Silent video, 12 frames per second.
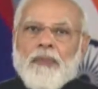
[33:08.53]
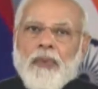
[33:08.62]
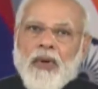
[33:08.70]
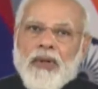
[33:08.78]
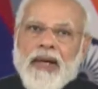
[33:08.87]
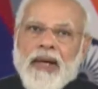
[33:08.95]
To
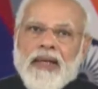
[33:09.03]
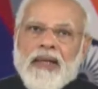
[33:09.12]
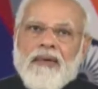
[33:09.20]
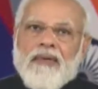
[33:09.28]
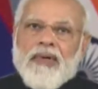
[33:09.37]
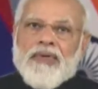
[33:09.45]

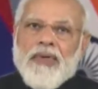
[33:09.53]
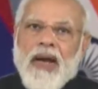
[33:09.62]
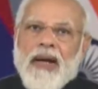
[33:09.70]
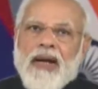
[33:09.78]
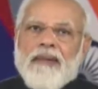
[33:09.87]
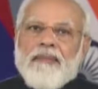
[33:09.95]
protect our
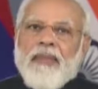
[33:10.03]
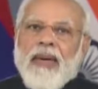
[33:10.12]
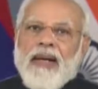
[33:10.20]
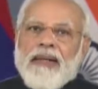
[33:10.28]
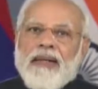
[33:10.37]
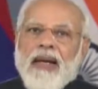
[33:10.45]
shared
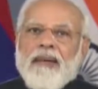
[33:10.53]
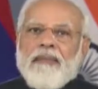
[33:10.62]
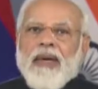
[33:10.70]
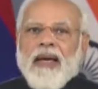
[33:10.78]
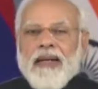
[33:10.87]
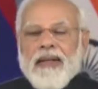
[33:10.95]

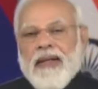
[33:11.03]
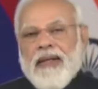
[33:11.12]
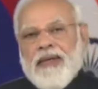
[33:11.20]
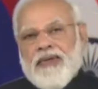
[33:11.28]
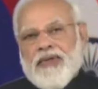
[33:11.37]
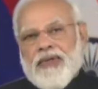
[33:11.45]
maritime
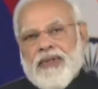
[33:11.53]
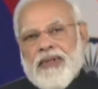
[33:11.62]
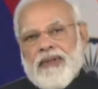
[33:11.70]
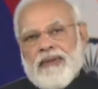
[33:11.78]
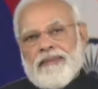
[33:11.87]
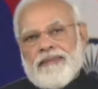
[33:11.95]

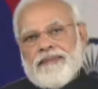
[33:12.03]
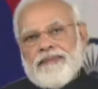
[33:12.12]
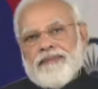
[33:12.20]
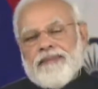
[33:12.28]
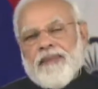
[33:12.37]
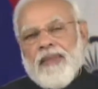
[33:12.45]
heritage,
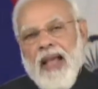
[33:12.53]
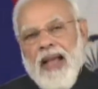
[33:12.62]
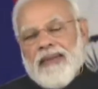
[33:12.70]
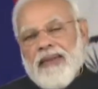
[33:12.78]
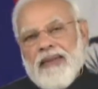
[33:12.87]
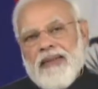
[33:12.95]

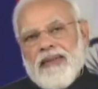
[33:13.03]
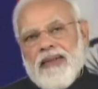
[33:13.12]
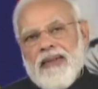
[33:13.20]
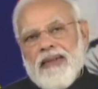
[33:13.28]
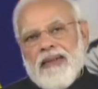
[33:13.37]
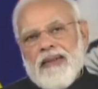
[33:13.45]

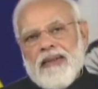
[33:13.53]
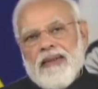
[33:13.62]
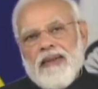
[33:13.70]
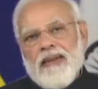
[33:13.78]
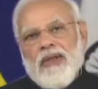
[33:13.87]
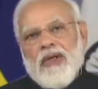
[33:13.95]
Excellencies,
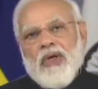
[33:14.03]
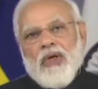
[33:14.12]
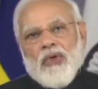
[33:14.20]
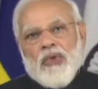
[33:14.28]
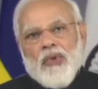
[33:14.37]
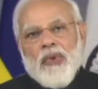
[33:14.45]

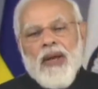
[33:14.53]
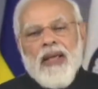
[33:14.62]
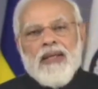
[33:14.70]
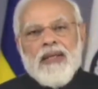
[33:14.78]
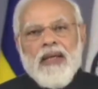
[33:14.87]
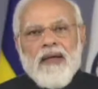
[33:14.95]

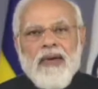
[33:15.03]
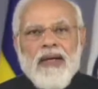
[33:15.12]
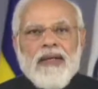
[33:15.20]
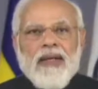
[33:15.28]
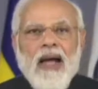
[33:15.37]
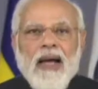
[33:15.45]
today's
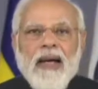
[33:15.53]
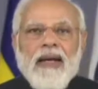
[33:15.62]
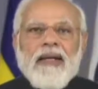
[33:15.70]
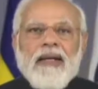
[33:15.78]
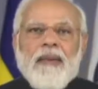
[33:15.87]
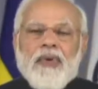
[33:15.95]
event
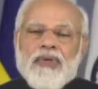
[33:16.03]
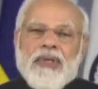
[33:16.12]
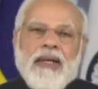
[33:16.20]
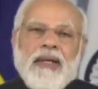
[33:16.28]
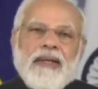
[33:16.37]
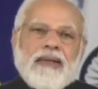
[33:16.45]
again
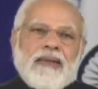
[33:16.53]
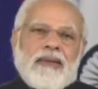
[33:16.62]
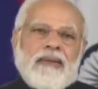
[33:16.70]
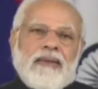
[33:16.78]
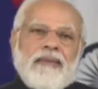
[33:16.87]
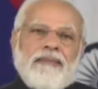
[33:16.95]
demonstrates
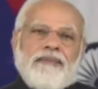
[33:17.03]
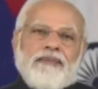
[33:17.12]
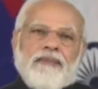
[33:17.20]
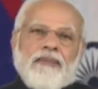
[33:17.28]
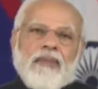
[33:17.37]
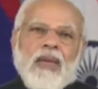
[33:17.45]

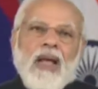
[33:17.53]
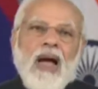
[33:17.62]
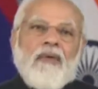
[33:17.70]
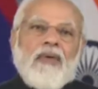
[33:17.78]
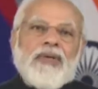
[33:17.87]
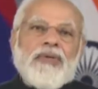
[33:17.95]

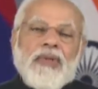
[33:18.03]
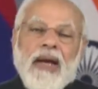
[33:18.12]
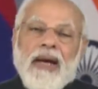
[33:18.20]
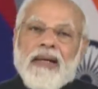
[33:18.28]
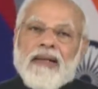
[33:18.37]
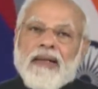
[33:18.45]
our
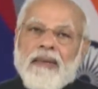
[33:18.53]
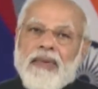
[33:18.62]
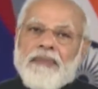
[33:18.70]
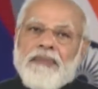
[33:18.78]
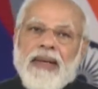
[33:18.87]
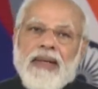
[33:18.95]
shared
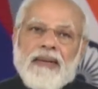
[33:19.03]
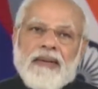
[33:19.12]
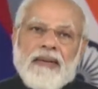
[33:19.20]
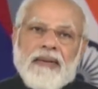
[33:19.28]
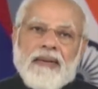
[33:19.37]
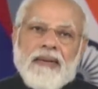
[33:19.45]
commitment
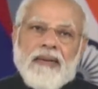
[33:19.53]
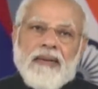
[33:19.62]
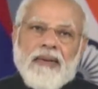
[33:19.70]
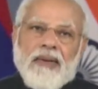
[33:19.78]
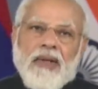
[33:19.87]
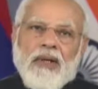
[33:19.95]

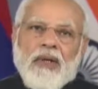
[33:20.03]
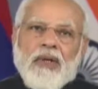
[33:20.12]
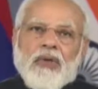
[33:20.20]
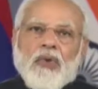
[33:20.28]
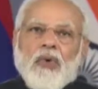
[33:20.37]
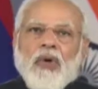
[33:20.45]

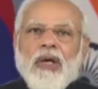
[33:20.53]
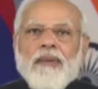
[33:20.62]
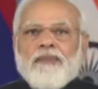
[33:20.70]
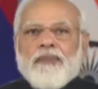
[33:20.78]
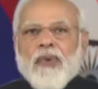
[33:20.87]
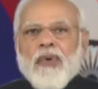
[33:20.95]
to
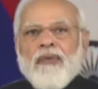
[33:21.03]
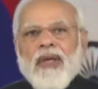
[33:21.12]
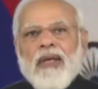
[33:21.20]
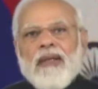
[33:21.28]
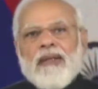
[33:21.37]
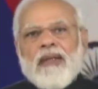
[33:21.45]

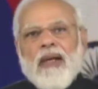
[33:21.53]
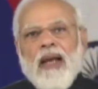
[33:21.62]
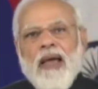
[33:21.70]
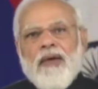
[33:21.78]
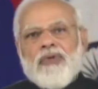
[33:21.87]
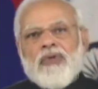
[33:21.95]
improving the
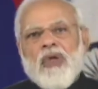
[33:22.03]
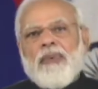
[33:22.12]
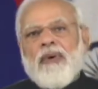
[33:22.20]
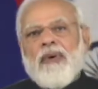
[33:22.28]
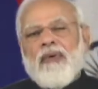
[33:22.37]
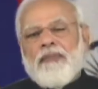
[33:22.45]
lives
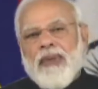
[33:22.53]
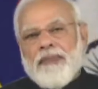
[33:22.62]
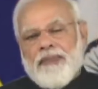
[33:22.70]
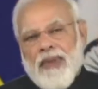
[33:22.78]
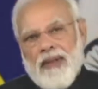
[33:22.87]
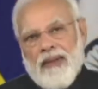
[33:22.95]
of our
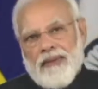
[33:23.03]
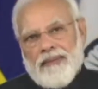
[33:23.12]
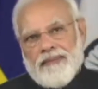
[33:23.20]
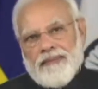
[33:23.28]
people.